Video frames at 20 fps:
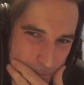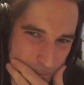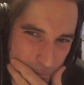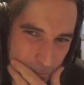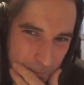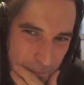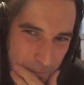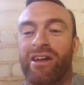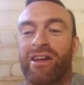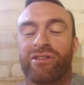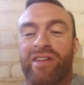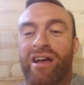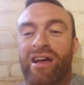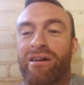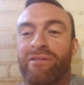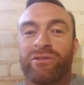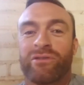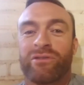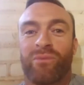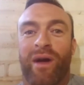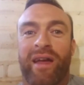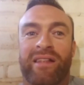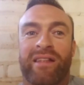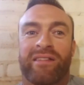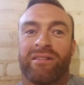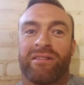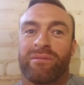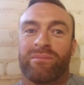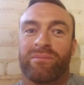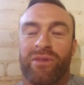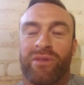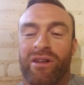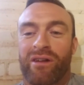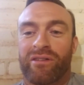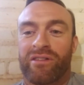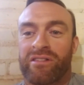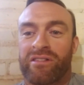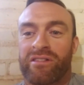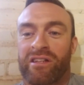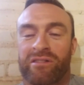he out of his way to, you know,
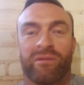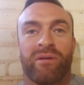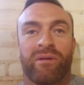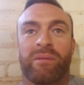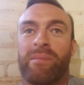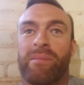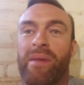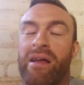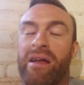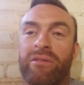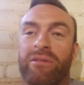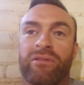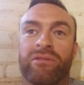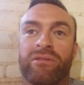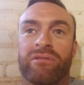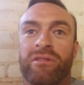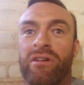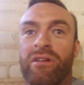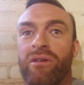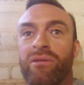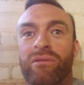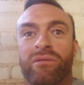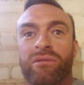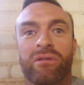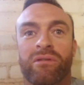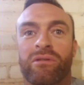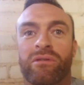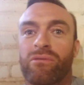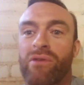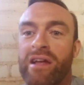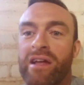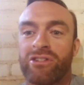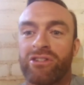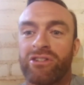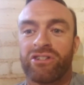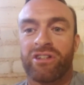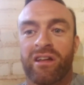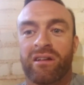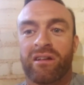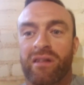to text me, man, you know, great
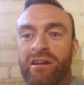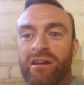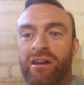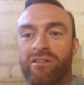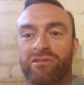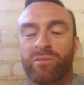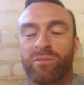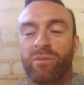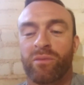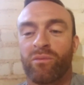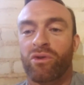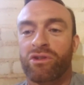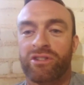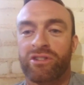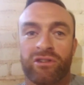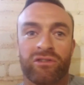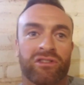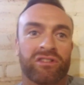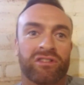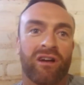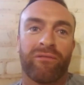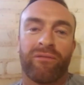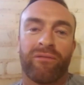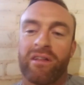shit. Like, I've just been watching your stuff.